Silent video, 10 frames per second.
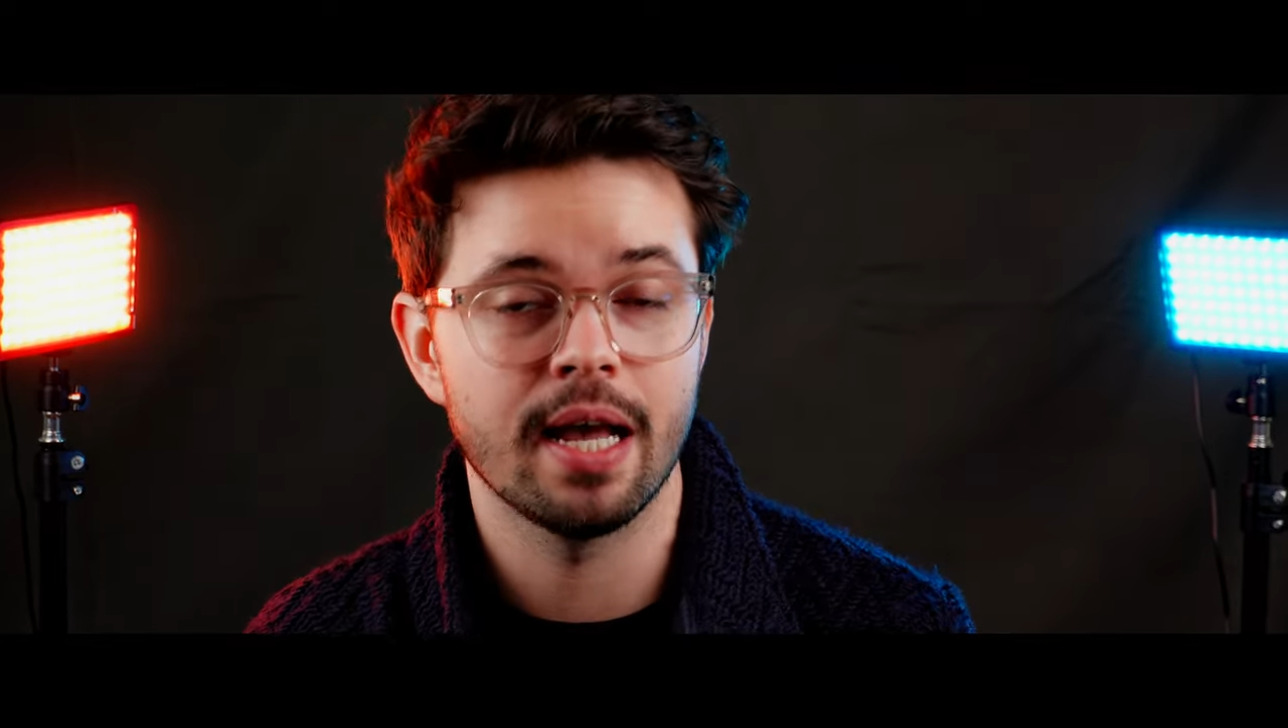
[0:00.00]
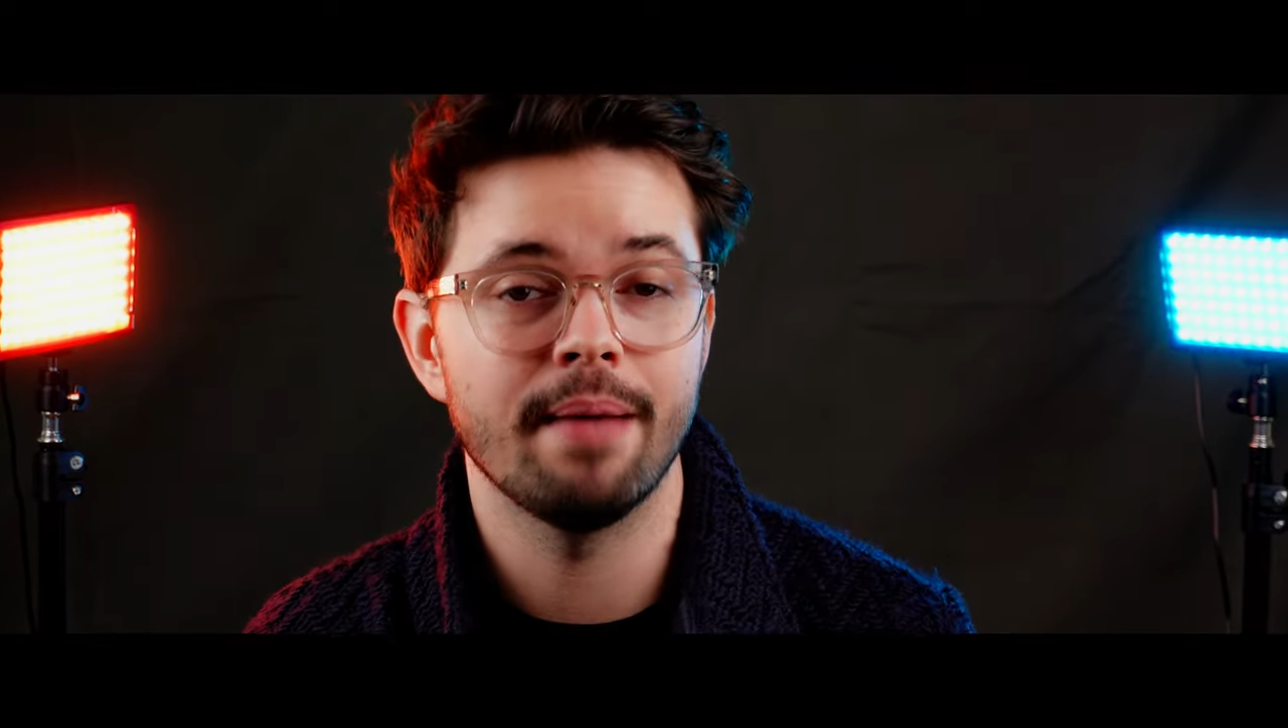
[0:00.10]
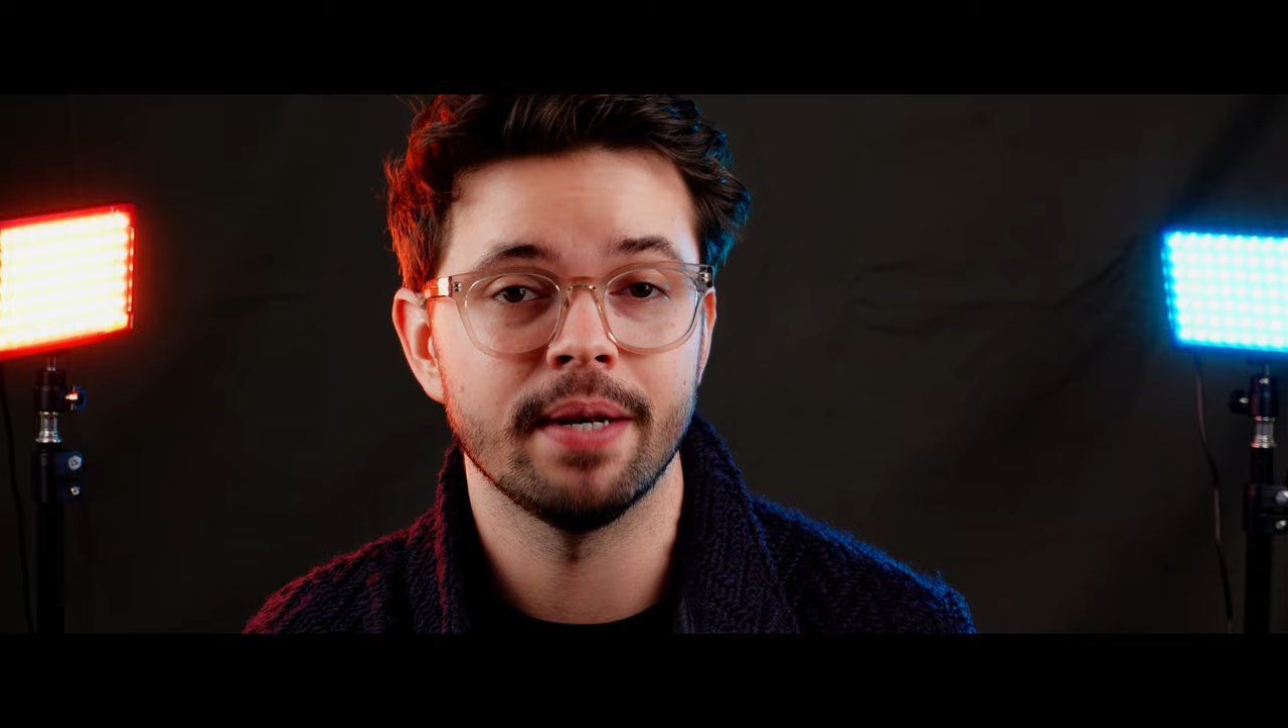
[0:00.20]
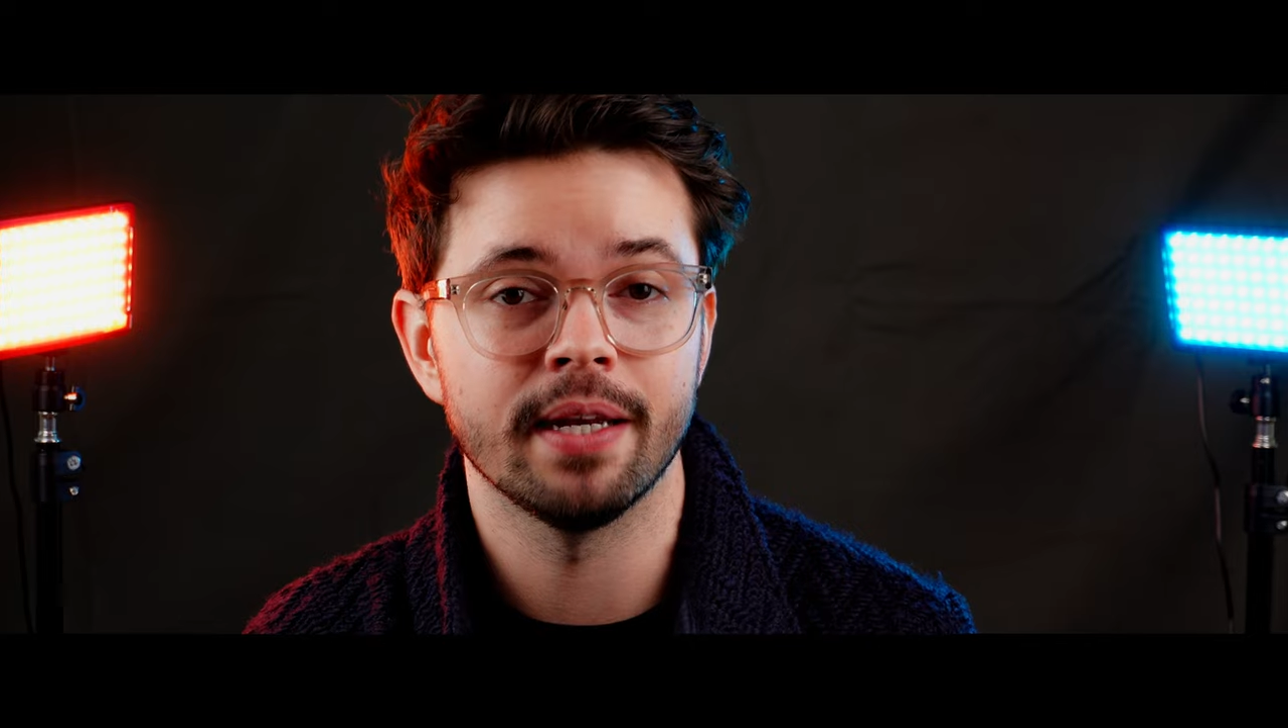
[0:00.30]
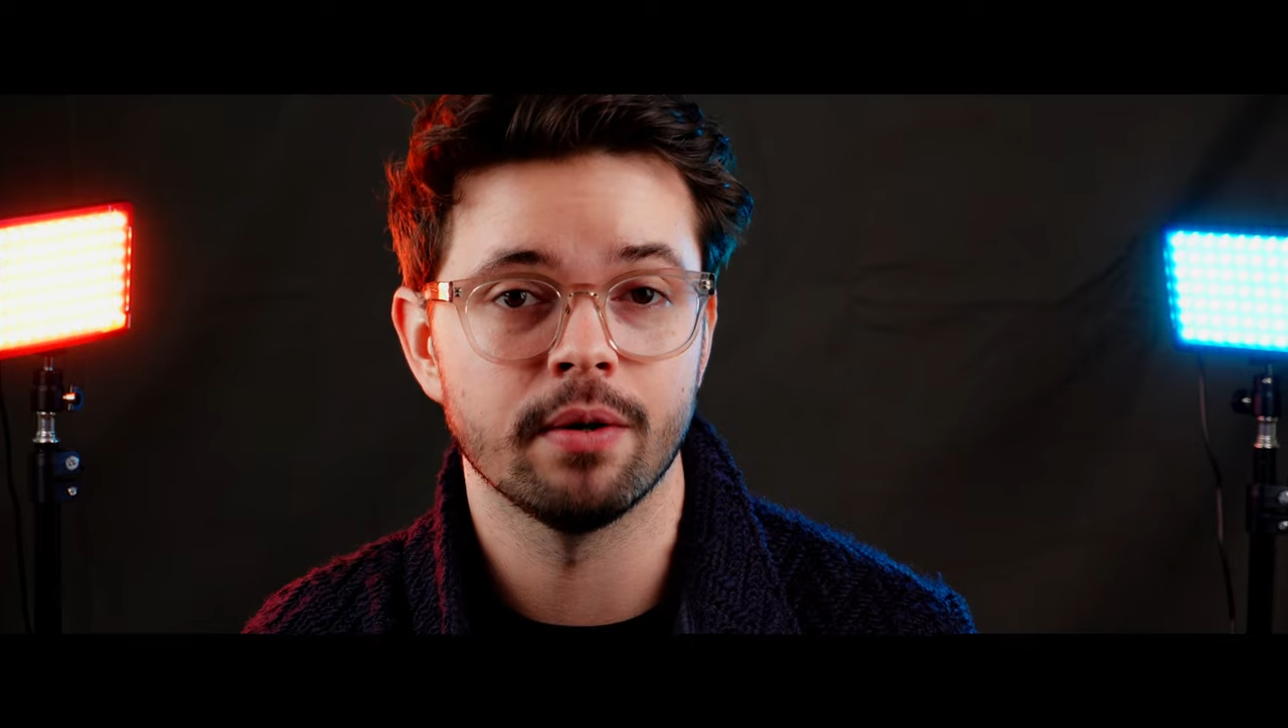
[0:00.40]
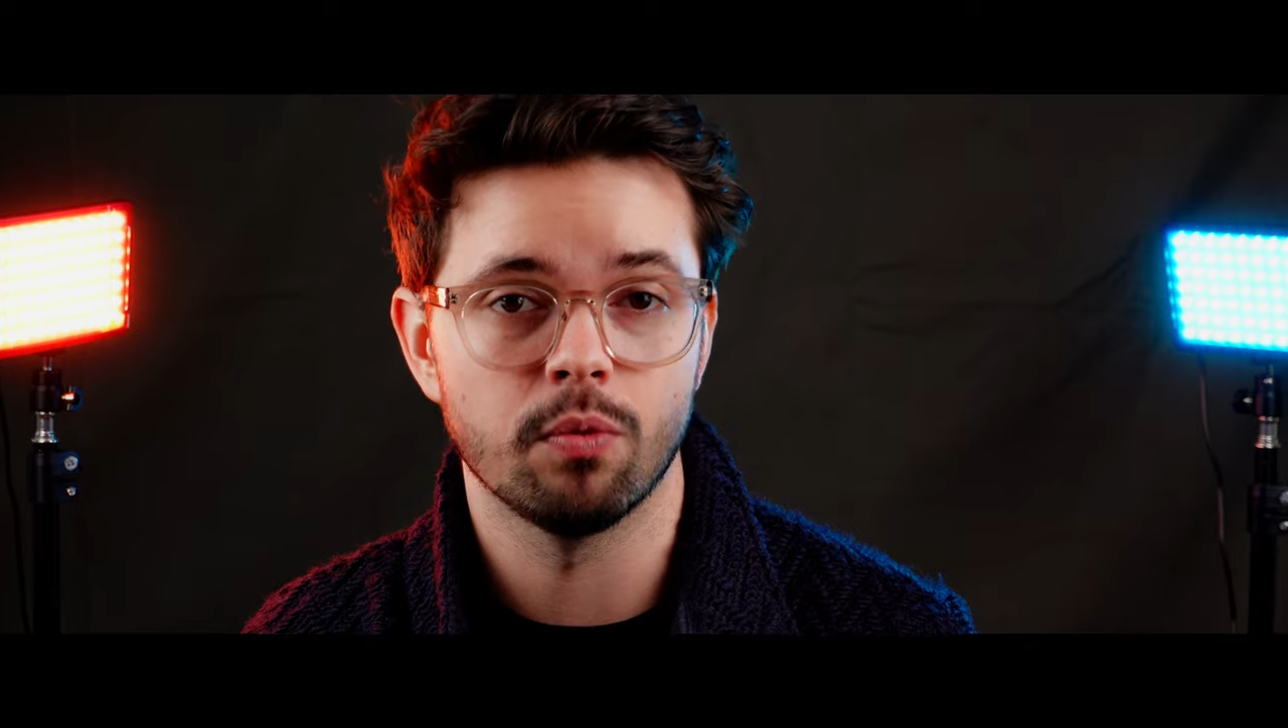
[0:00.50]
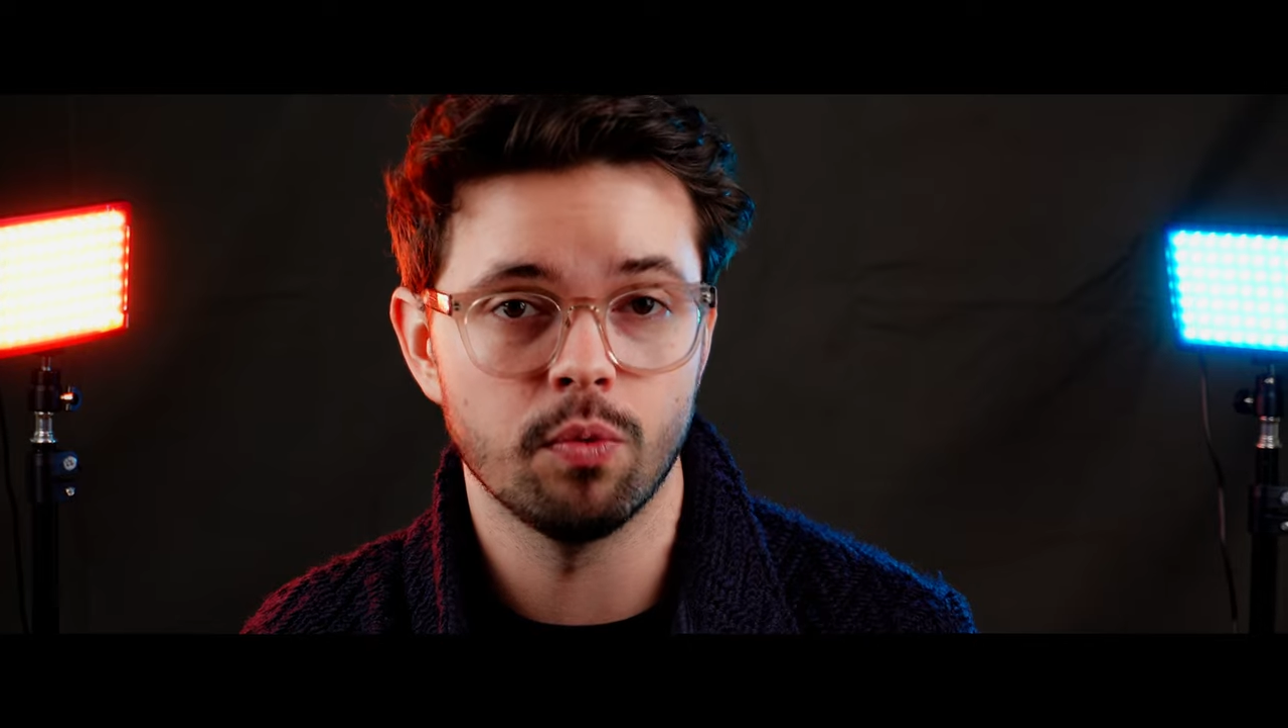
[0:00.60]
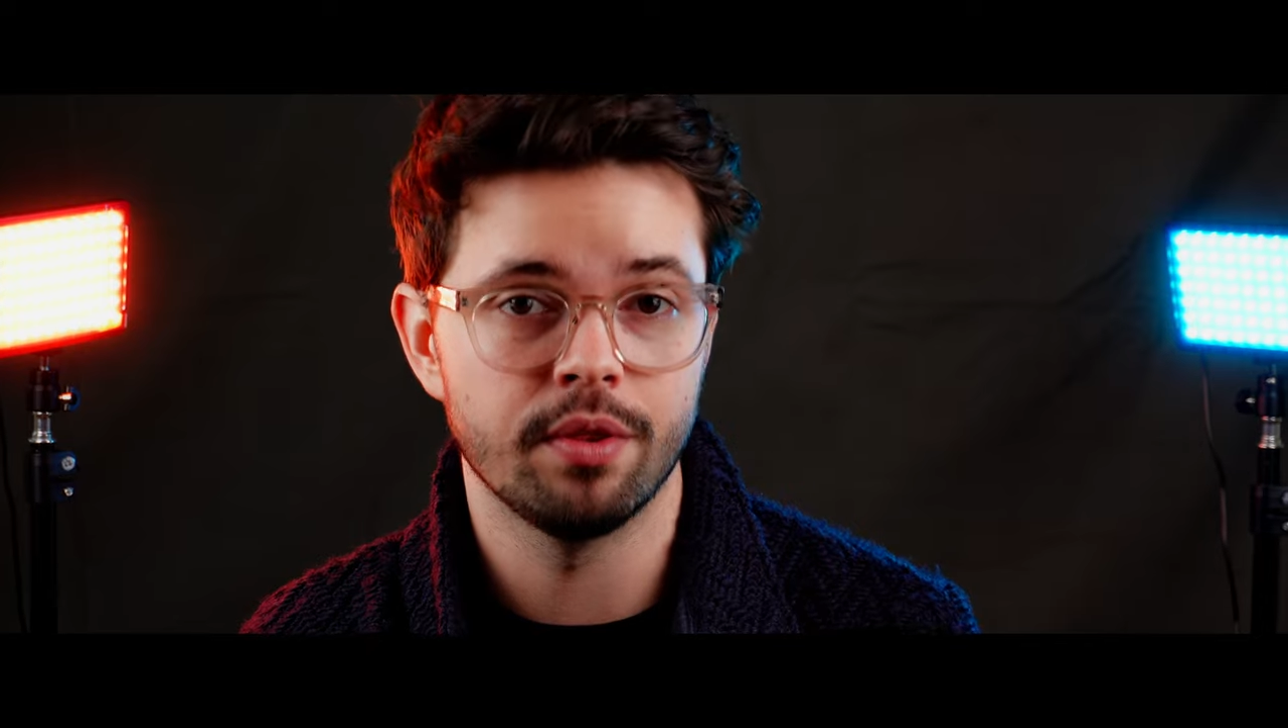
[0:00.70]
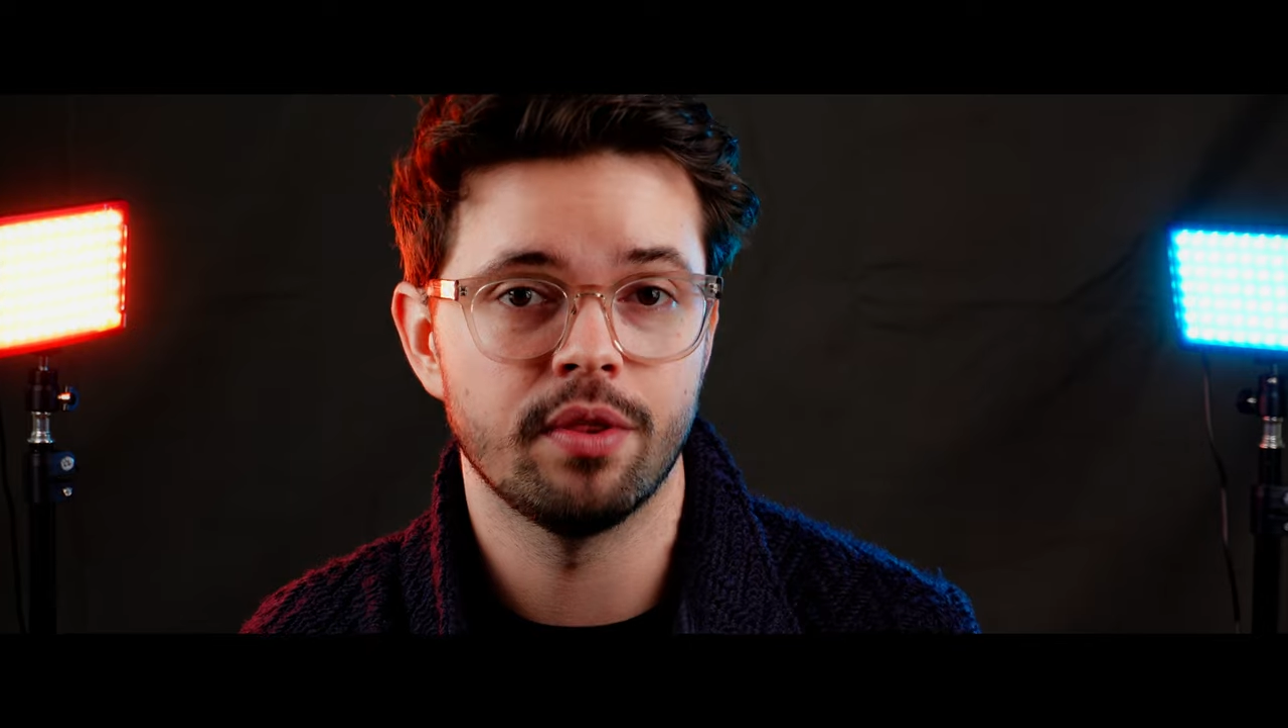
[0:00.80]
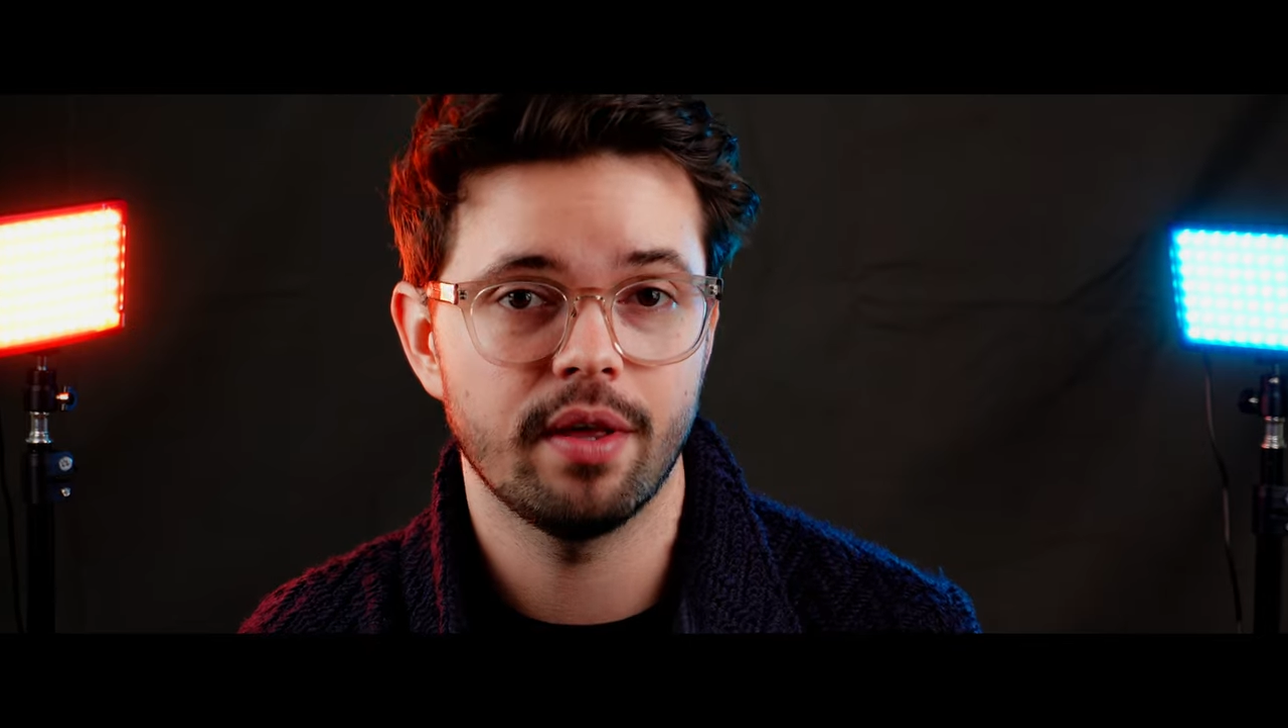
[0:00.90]
happening
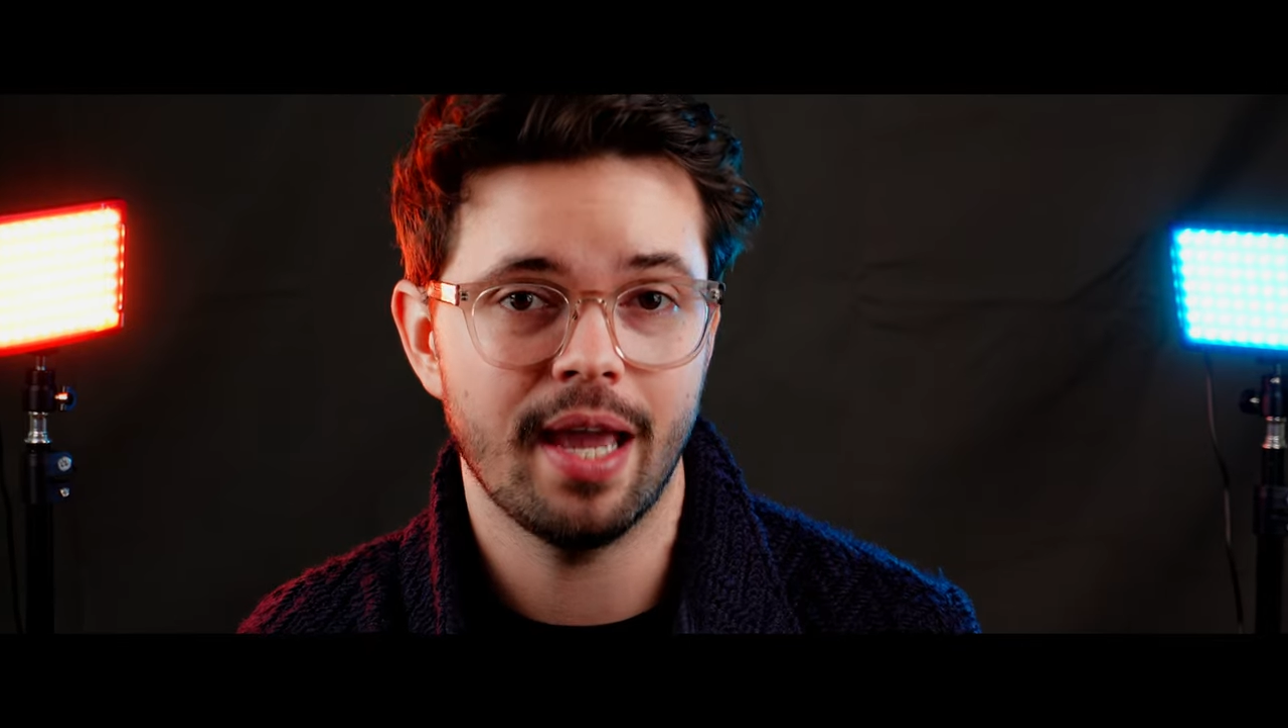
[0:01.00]
with